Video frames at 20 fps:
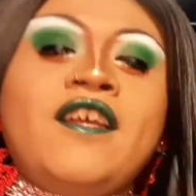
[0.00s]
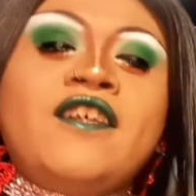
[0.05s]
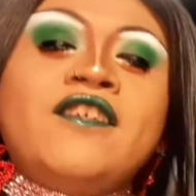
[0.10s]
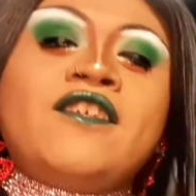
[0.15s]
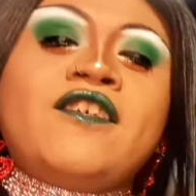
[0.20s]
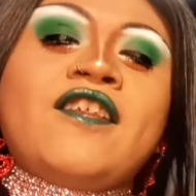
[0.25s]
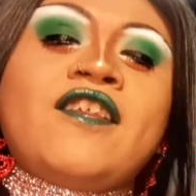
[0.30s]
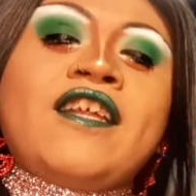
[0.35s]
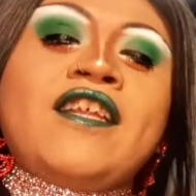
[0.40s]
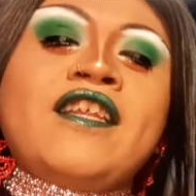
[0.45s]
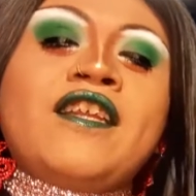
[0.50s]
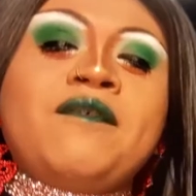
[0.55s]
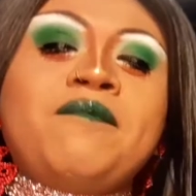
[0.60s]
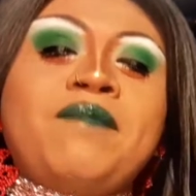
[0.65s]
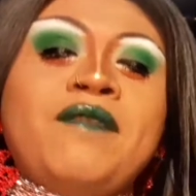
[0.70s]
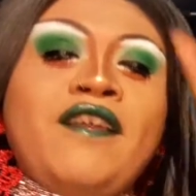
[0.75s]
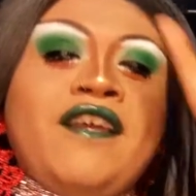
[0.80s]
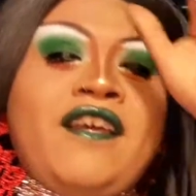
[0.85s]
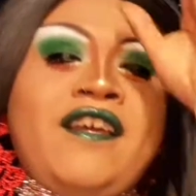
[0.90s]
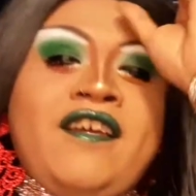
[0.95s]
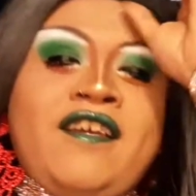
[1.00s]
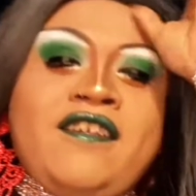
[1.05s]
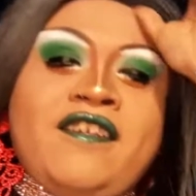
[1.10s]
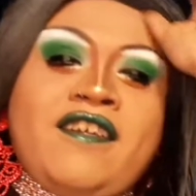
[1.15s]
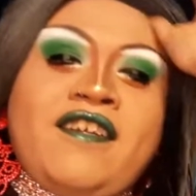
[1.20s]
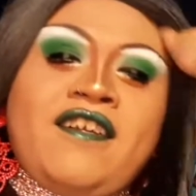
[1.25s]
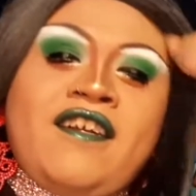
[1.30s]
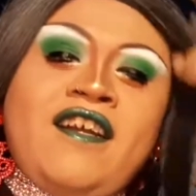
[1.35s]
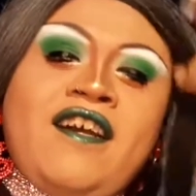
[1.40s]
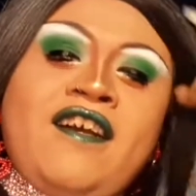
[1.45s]
So they ended up playing
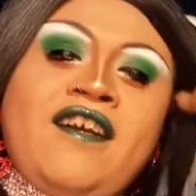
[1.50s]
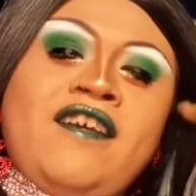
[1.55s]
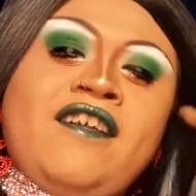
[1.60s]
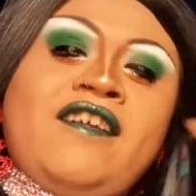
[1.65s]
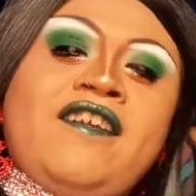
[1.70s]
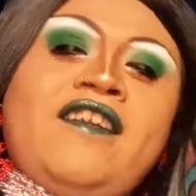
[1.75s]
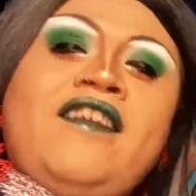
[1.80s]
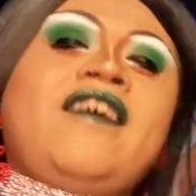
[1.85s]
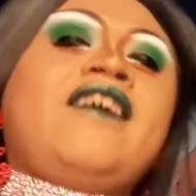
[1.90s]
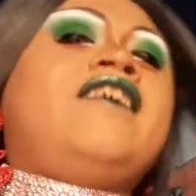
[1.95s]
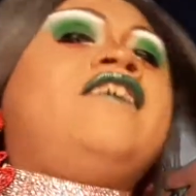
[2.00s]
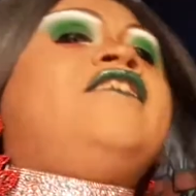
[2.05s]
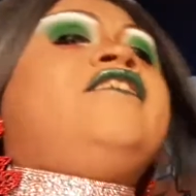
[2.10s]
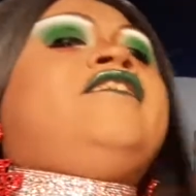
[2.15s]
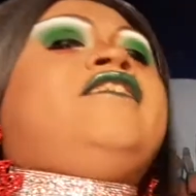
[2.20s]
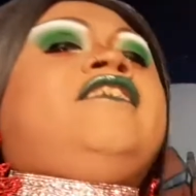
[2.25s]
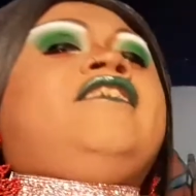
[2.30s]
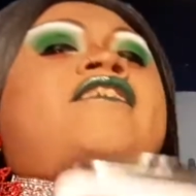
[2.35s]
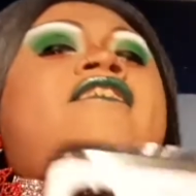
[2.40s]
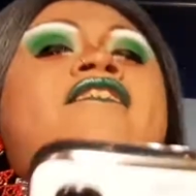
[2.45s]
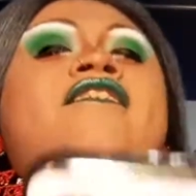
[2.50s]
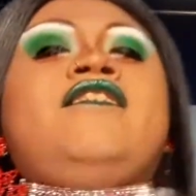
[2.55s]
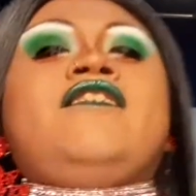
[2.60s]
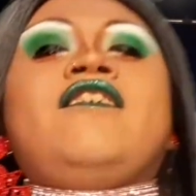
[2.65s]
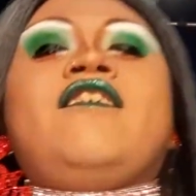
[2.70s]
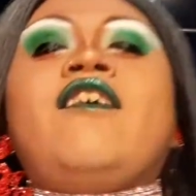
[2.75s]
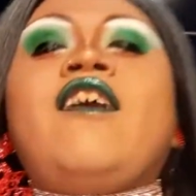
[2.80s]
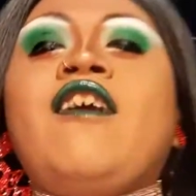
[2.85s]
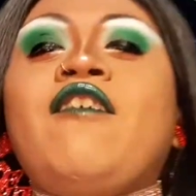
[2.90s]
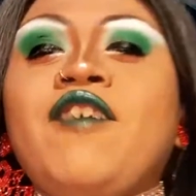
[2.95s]
da-da-da-da-da, and you
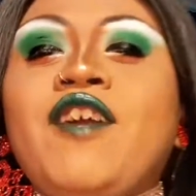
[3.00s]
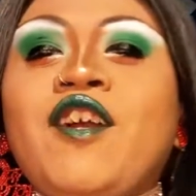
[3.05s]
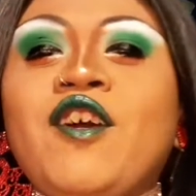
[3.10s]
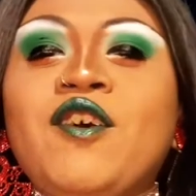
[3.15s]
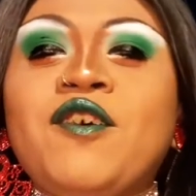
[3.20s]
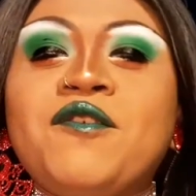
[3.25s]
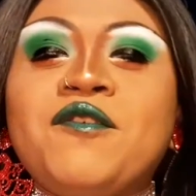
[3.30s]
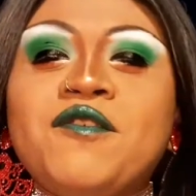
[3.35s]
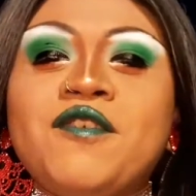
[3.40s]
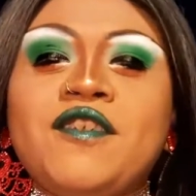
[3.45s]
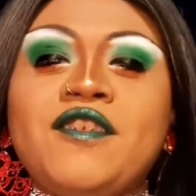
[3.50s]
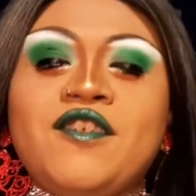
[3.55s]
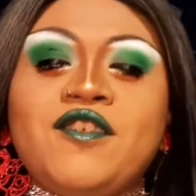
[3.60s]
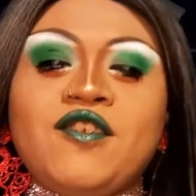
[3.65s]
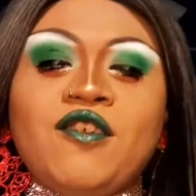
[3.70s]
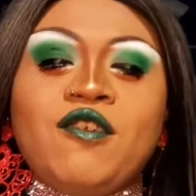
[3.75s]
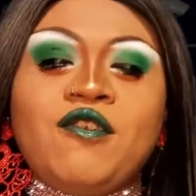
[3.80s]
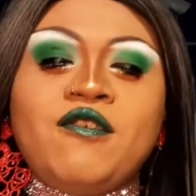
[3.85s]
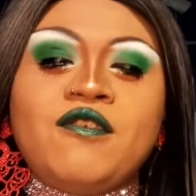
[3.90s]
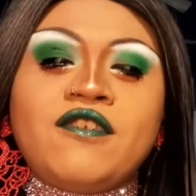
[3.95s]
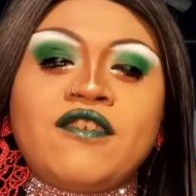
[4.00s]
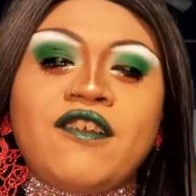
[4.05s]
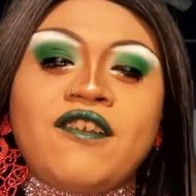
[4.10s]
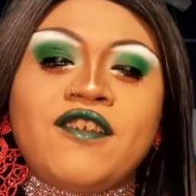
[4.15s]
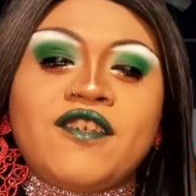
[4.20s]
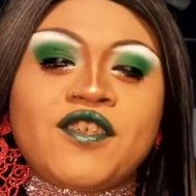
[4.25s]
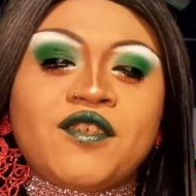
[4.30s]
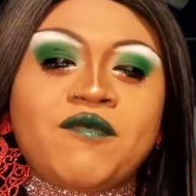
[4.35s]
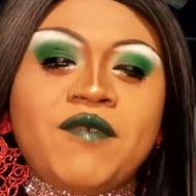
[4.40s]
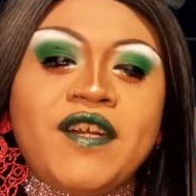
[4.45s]
know how it goes. There's a loser,
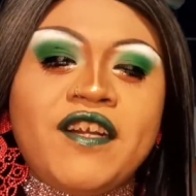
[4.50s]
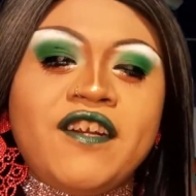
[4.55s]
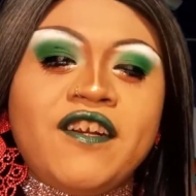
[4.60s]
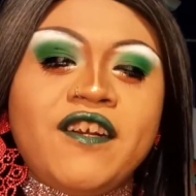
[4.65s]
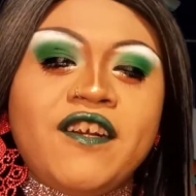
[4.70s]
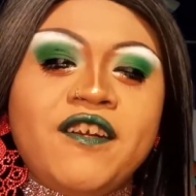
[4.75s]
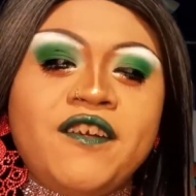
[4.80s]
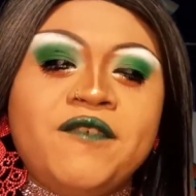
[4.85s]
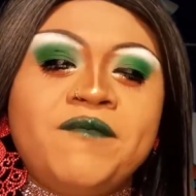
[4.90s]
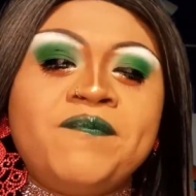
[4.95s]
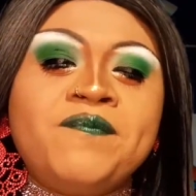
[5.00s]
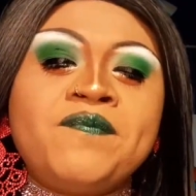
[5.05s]
there's a winner.